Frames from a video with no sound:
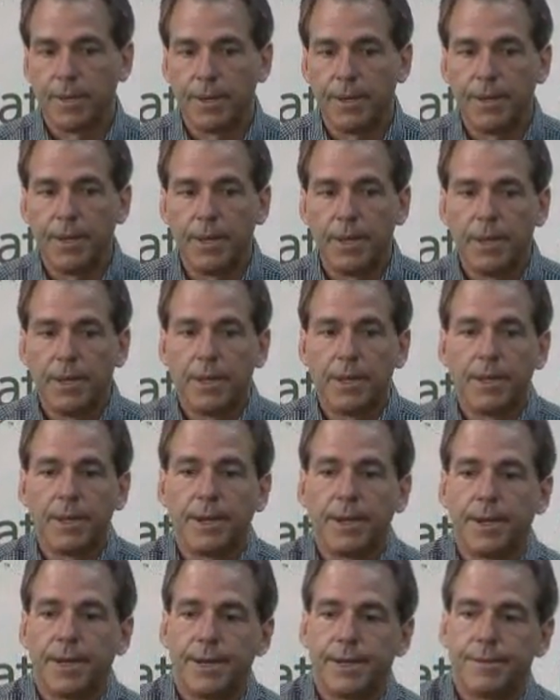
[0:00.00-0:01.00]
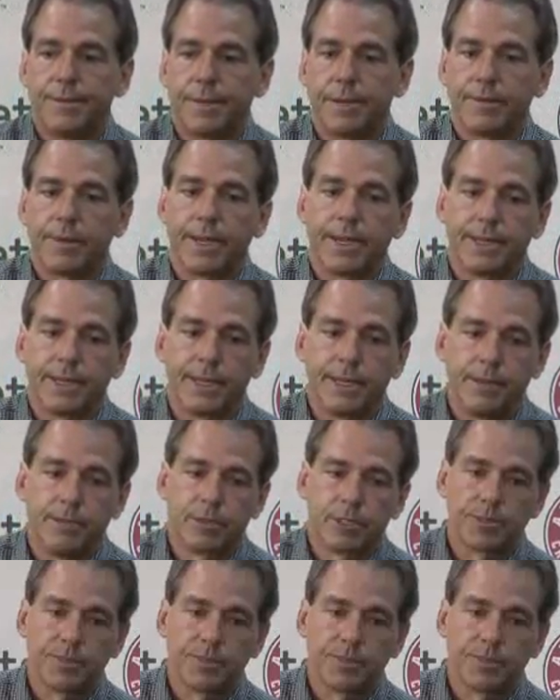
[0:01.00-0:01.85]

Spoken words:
And they've got team